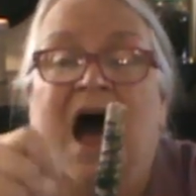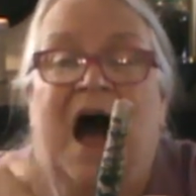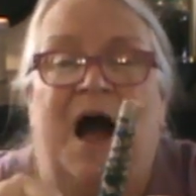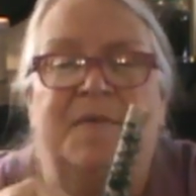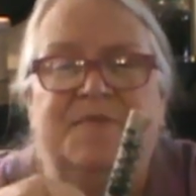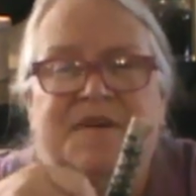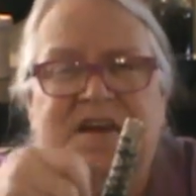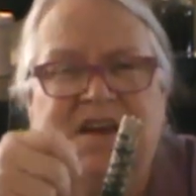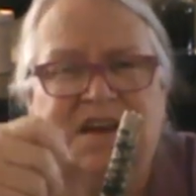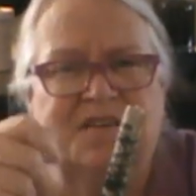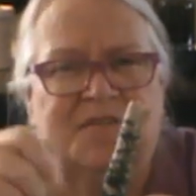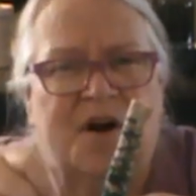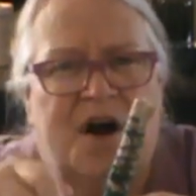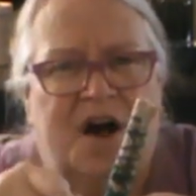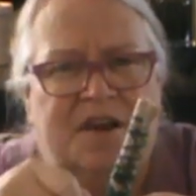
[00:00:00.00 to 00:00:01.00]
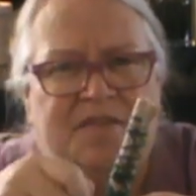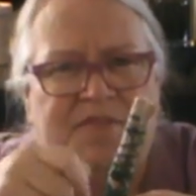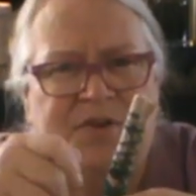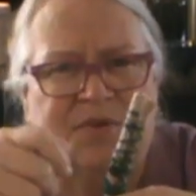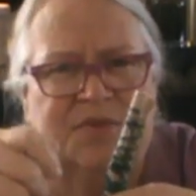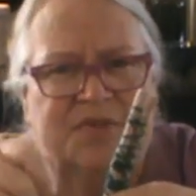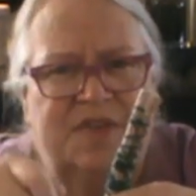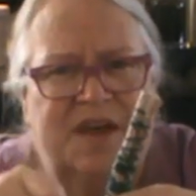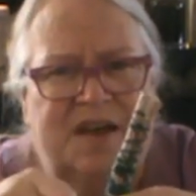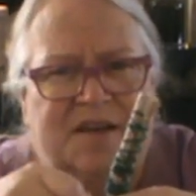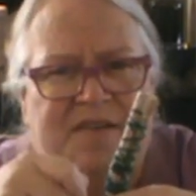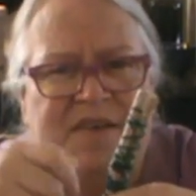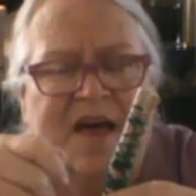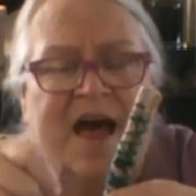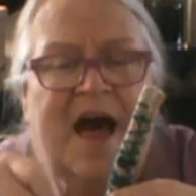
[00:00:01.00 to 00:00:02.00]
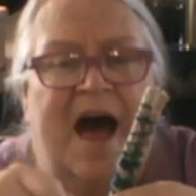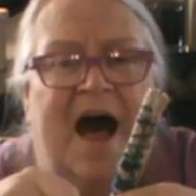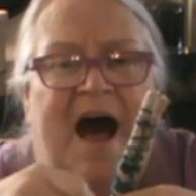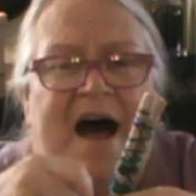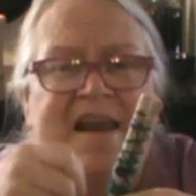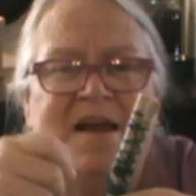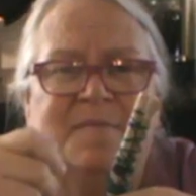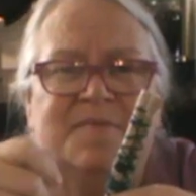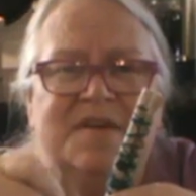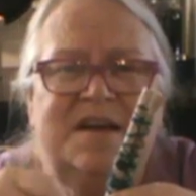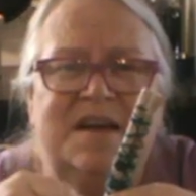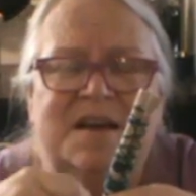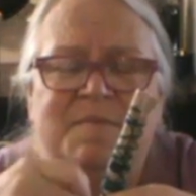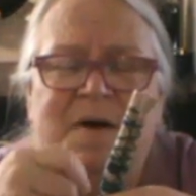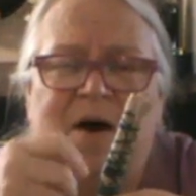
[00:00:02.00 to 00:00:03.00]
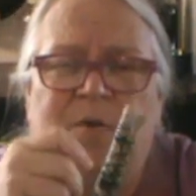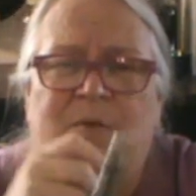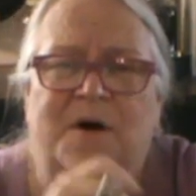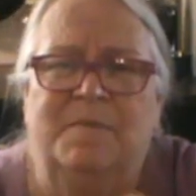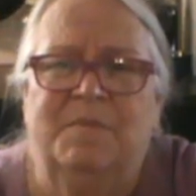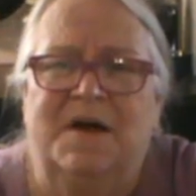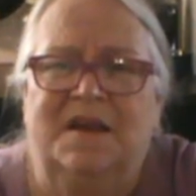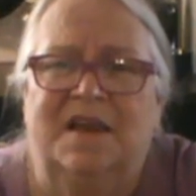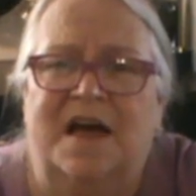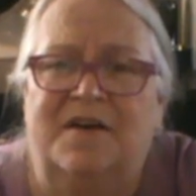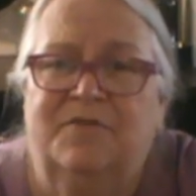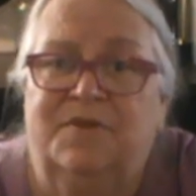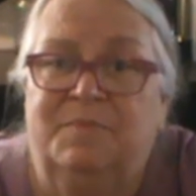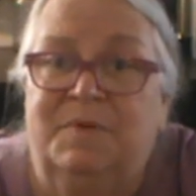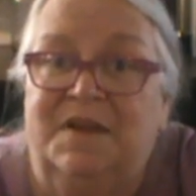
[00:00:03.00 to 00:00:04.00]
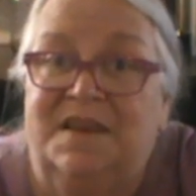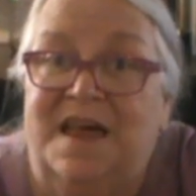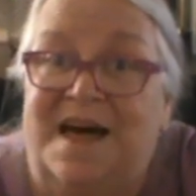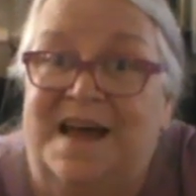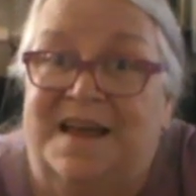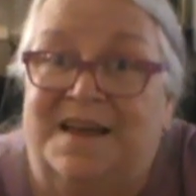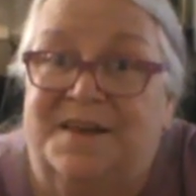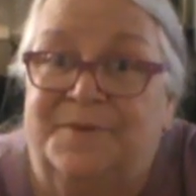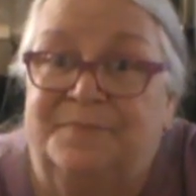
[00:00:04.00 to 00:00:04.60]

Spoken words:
I'm thinking of all of those things, and I'm thinking about what my life would be like